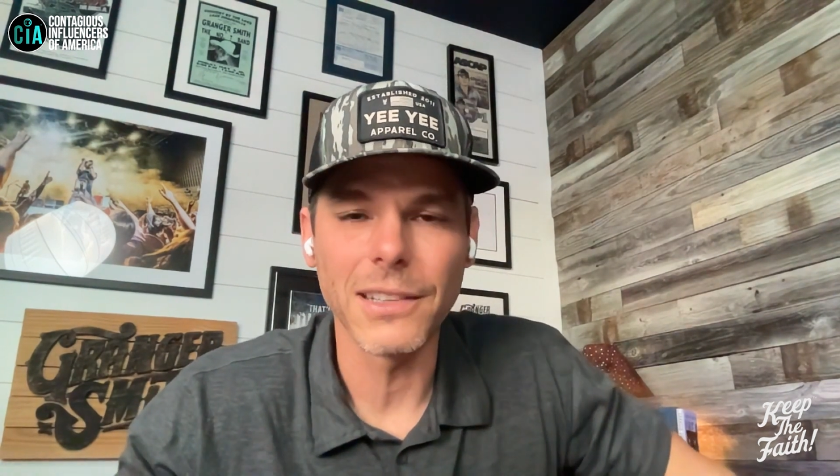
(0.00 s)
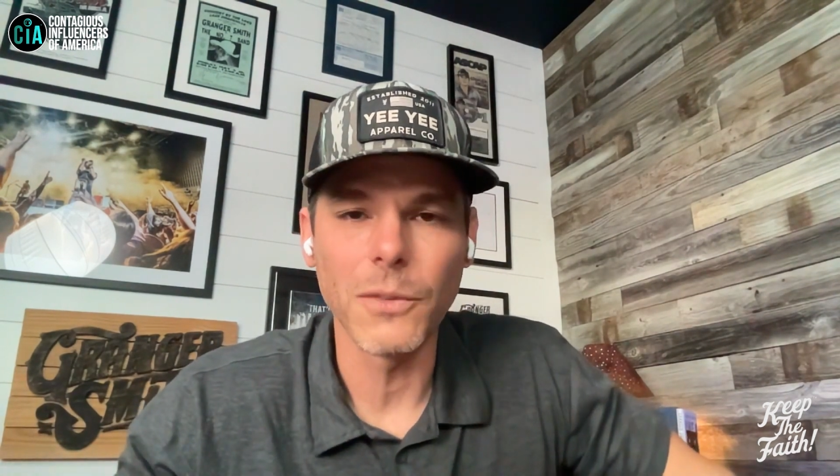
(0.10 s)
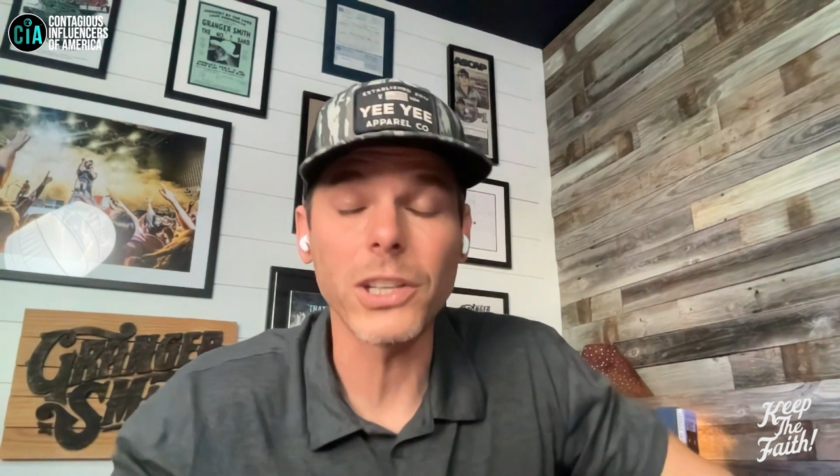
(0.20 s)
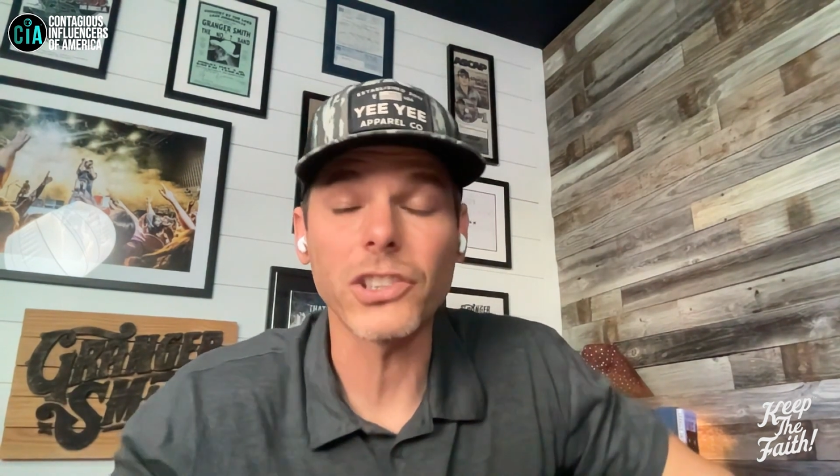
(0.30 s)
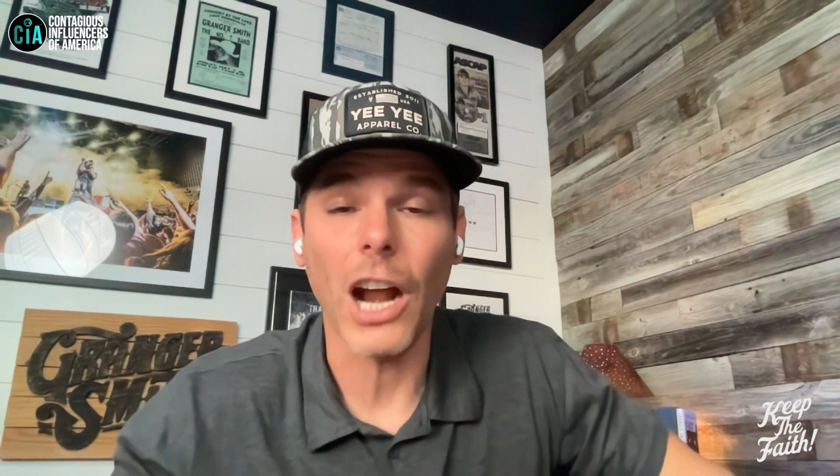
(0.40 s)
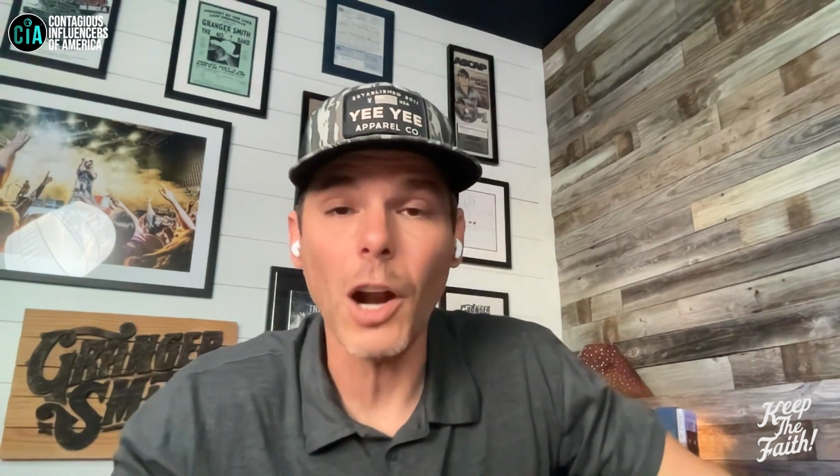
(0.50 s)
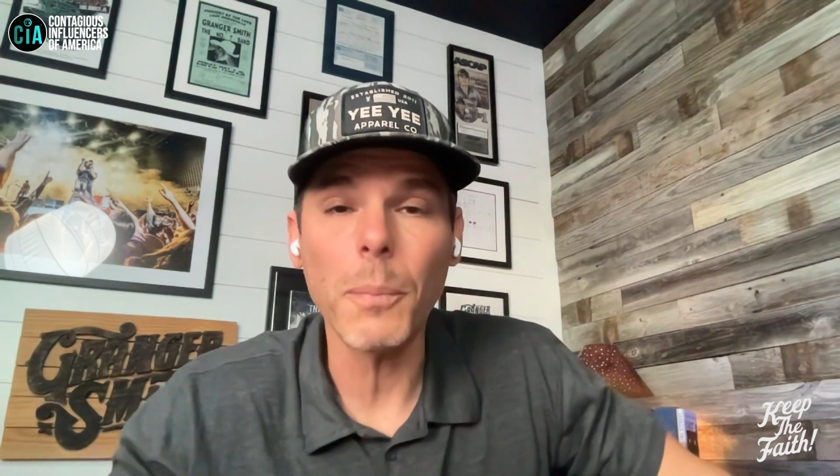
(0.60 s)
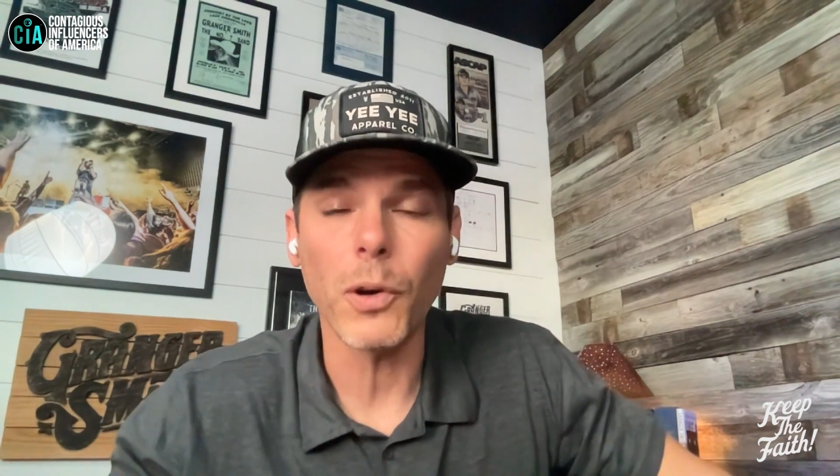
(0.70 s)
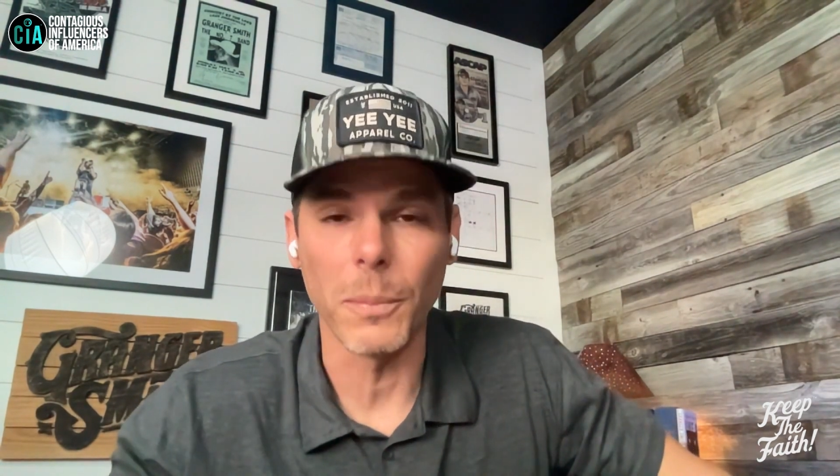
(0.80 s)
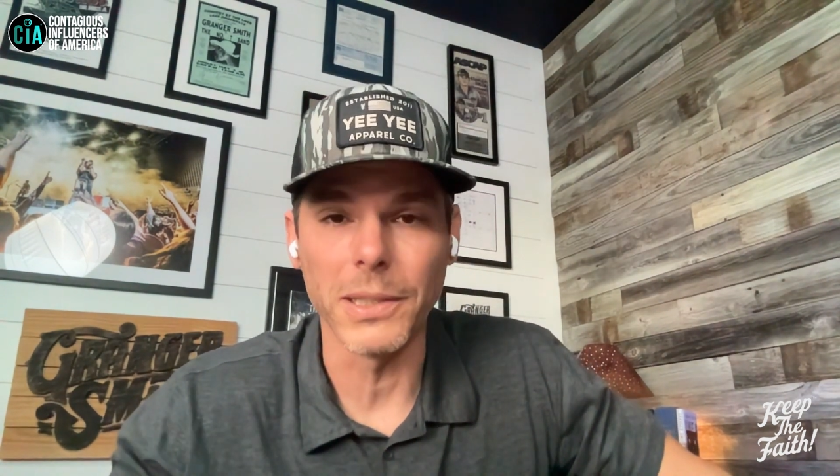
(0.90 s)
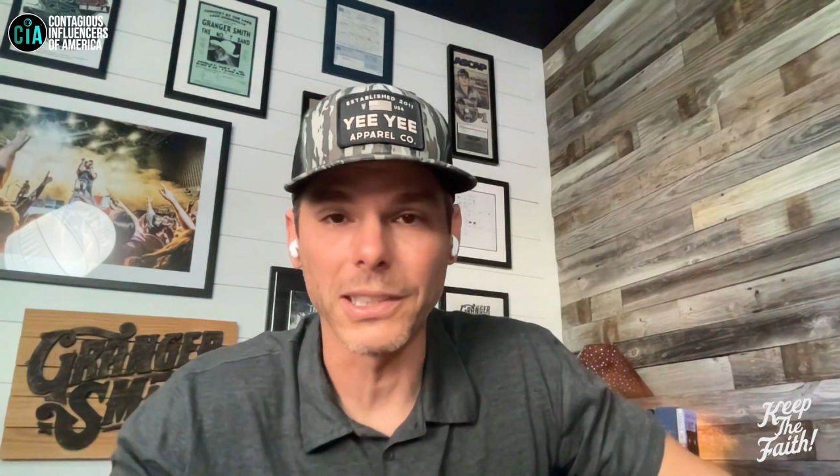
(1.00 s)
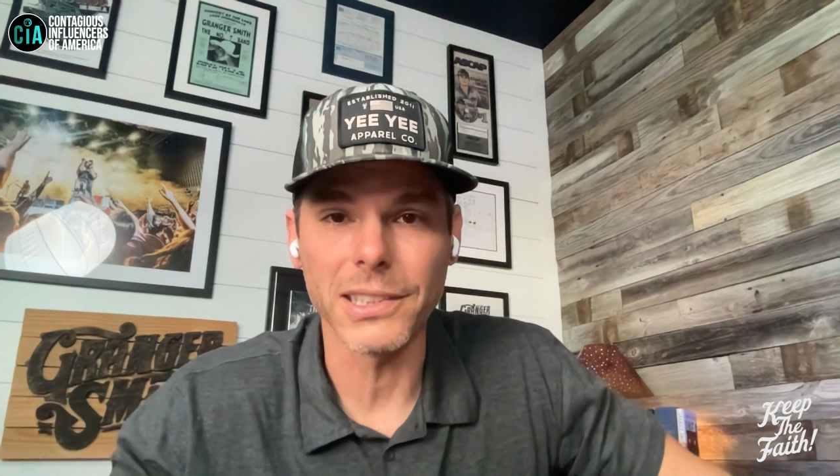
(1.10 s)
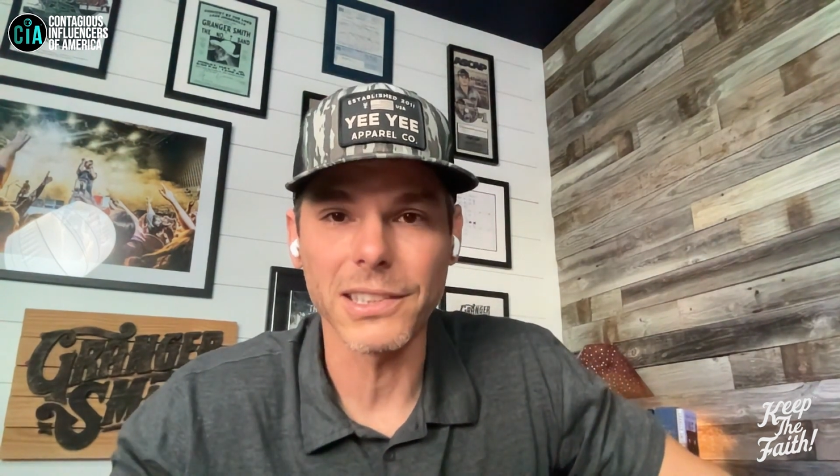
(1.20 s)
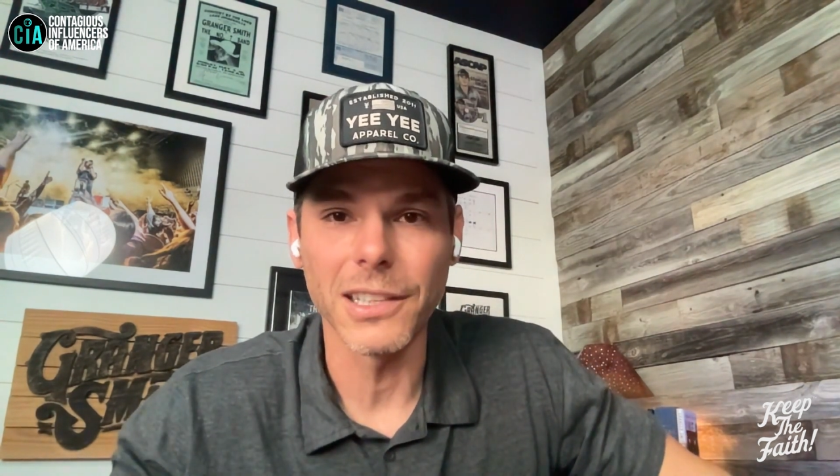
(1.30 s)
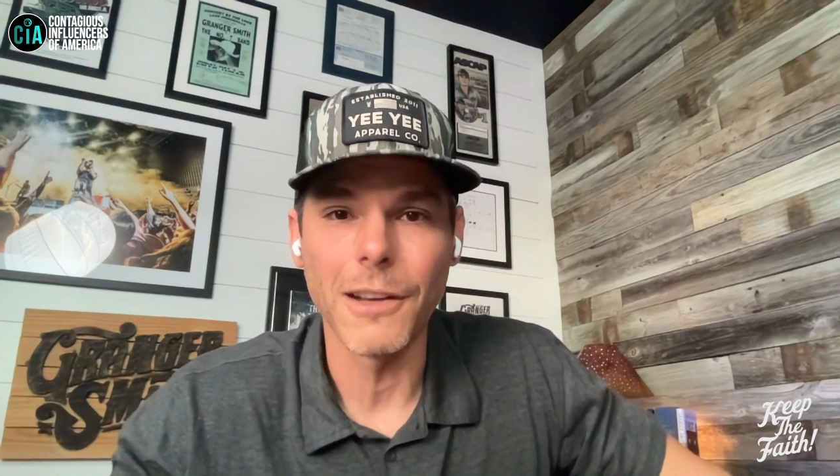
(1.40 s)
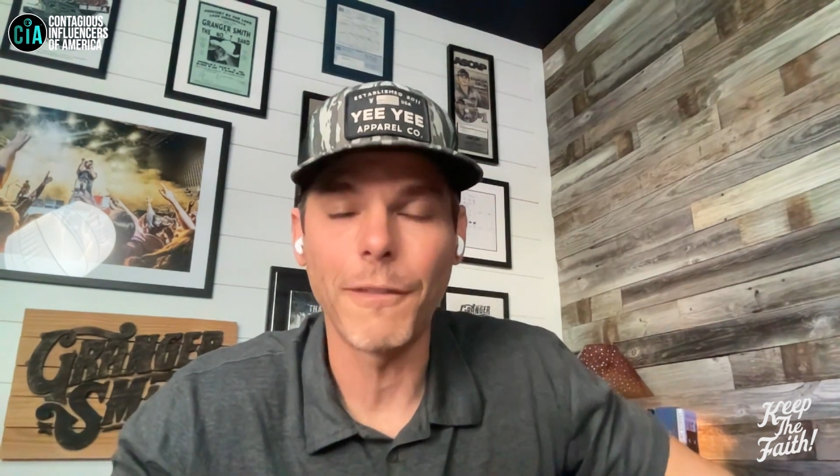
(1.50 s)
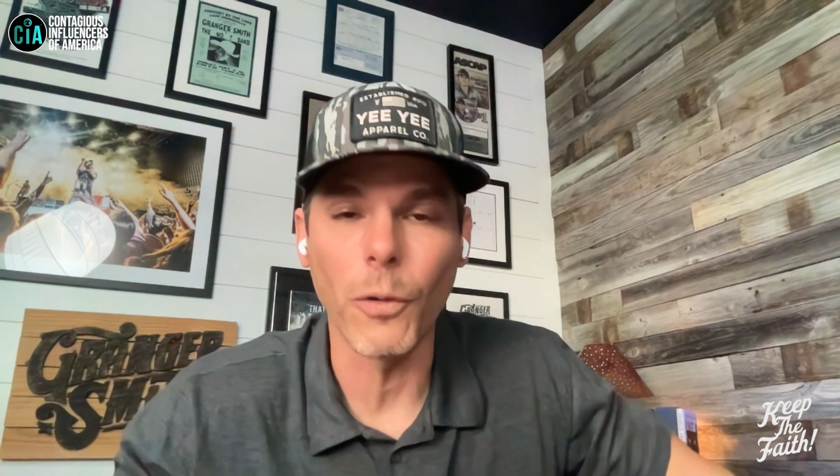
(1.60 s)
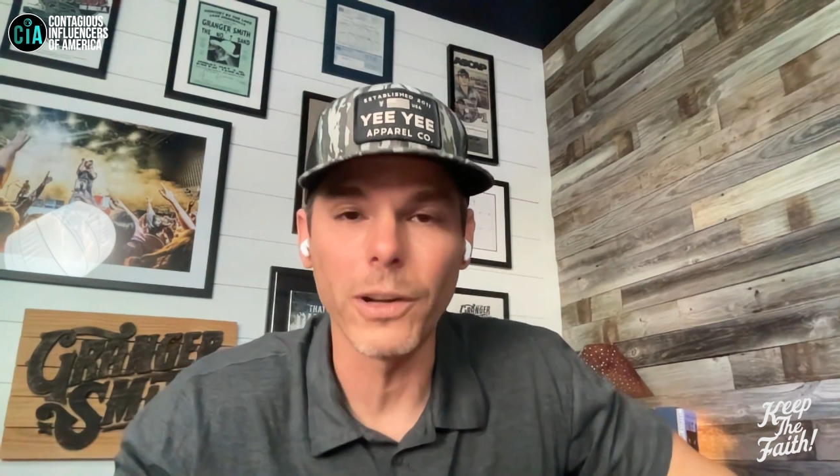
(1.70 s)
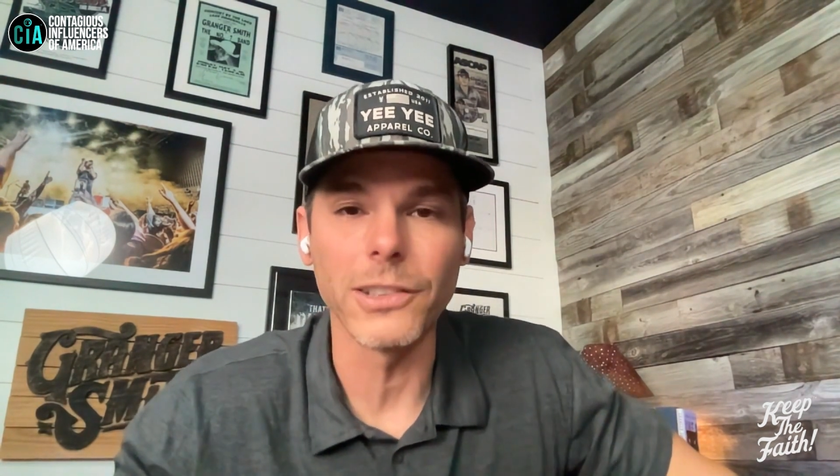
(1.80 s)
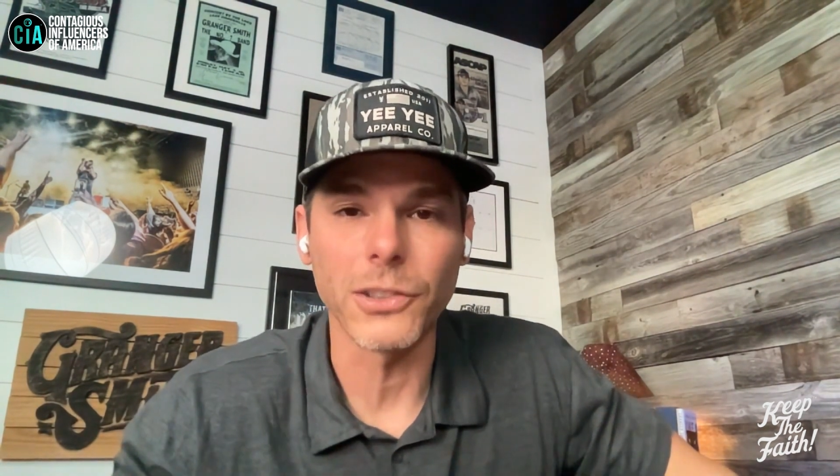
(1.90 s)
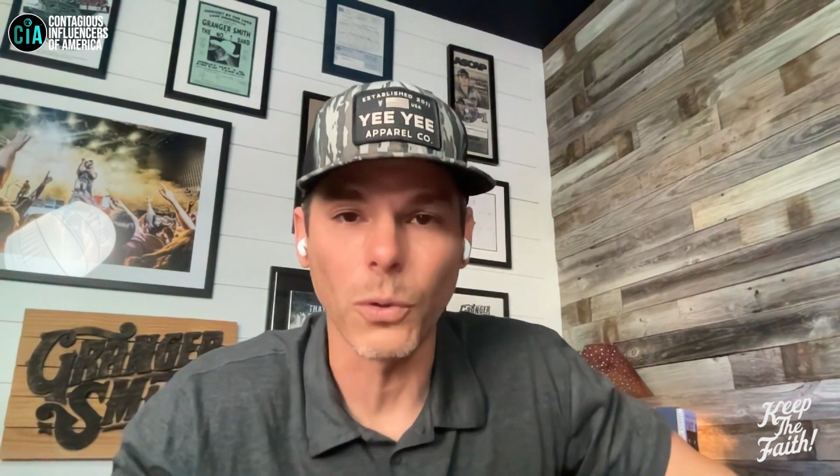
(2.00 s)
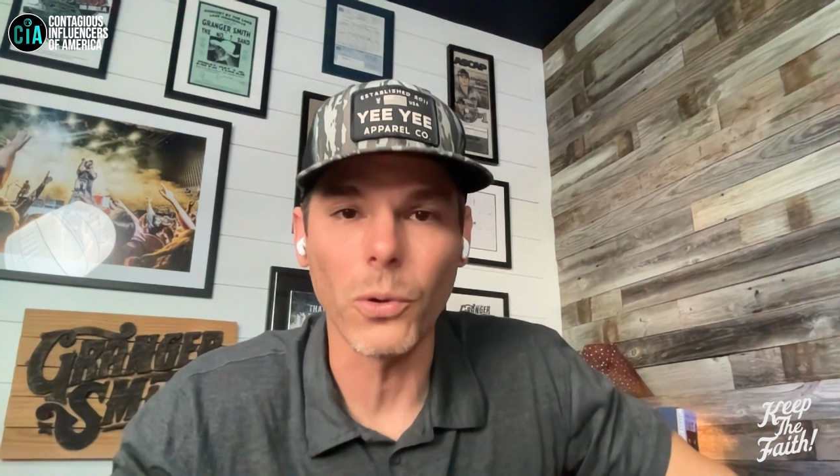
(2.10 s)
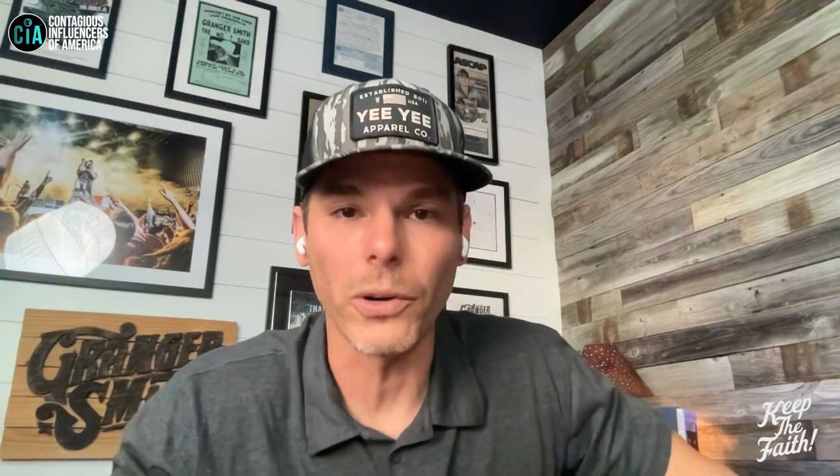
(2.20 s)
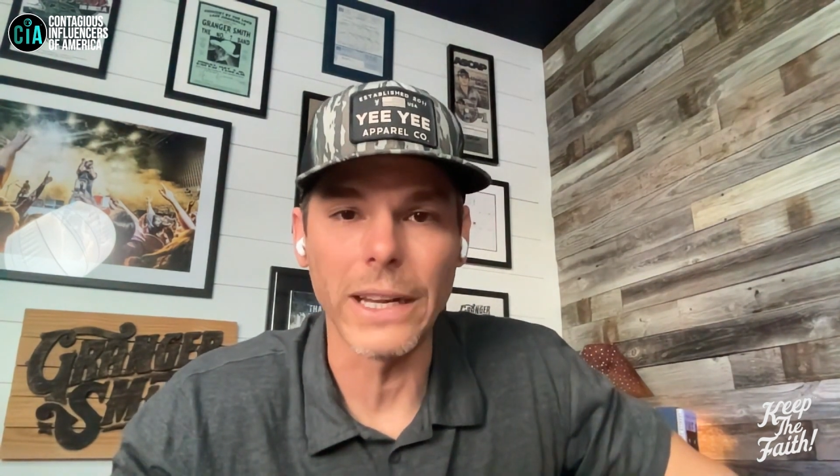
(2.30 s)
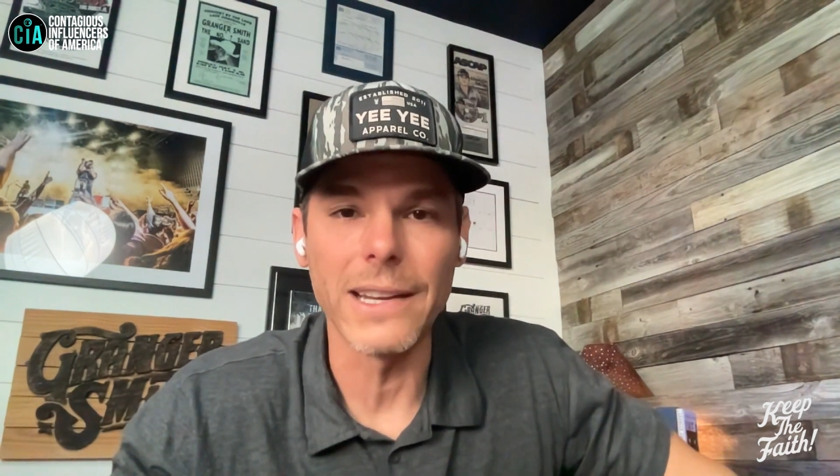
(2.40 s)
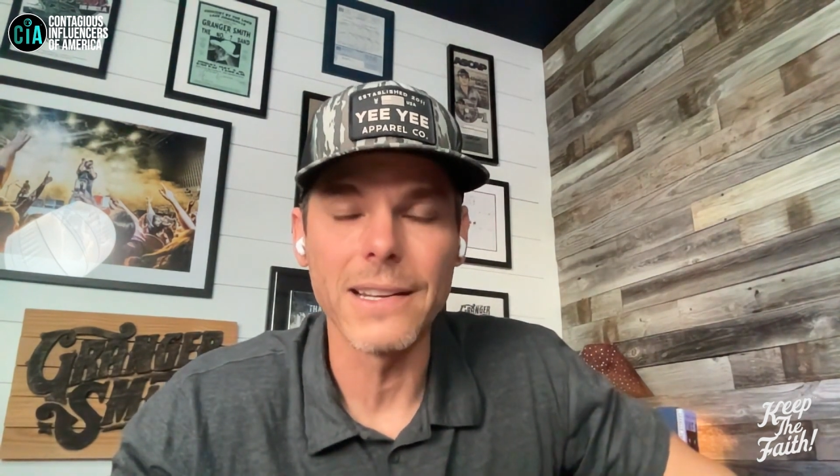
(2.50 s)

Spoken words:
What is our purpose for his glory?